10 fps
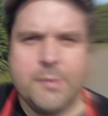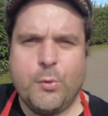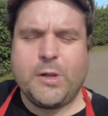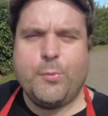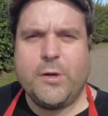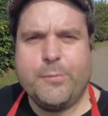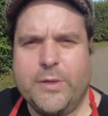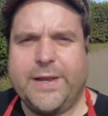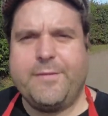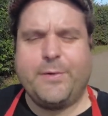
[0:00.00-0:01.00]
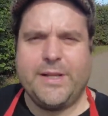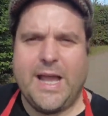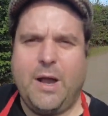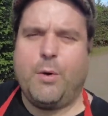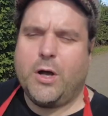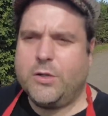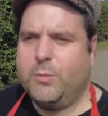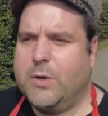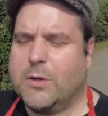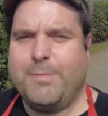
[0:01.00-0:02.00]
Morning, morning, morning, everybody. How are you?
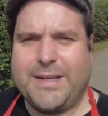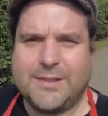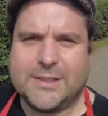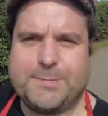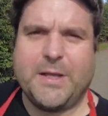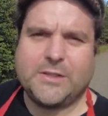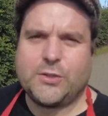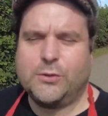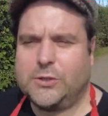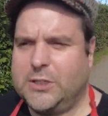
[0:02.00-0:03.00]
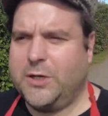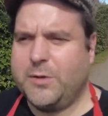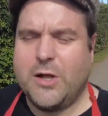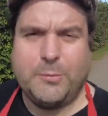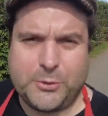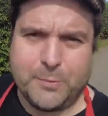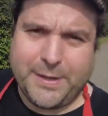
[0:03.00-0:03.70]
Welcome back to the Spurs Talk Show. I'm Sean